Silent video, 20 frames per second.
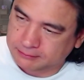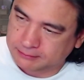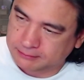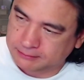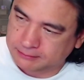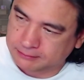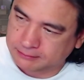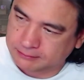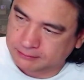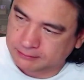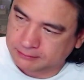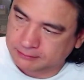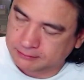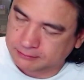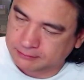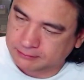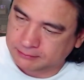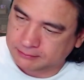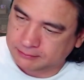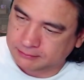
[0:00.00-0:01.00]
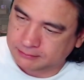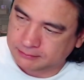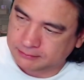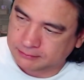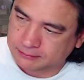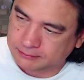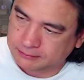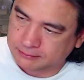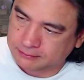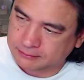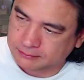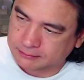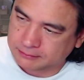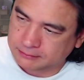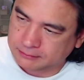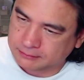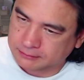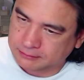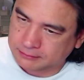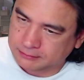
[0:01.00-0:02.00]
link them via peptide bonds.
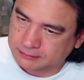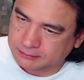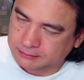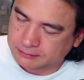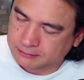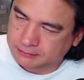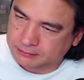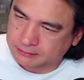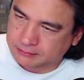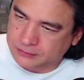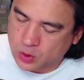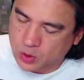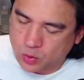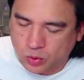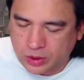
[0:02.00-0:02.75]
Happens naturally.